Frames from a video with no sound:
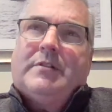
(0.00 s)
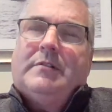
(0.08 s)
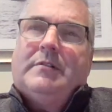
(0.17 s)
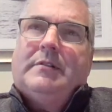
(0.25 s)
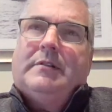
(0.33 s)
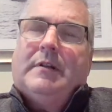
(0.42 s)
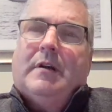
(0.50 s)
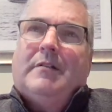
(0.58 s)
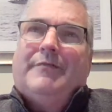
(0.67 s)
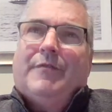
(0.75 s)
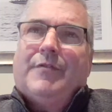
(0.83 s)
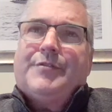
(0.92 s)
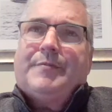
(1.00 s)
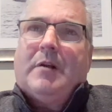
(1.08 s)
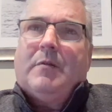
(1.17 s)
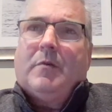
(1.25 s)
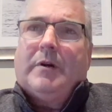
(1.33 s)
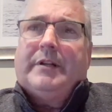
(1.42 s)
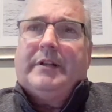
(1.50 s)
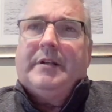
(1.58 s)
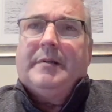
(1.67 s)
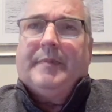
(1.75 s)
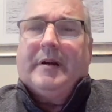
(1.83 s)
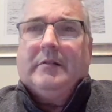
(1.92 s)
in law enforcement, I worked in
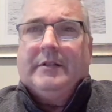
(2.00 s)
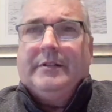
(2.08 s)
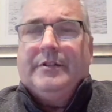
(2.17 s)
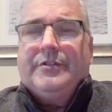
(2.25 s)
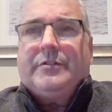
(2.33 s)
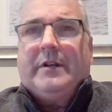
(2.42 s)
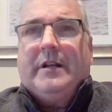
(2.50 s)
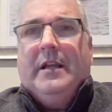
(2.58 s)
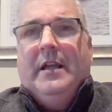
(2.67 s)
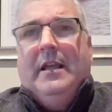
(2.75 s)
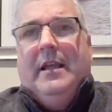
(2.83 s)
the apparel industry,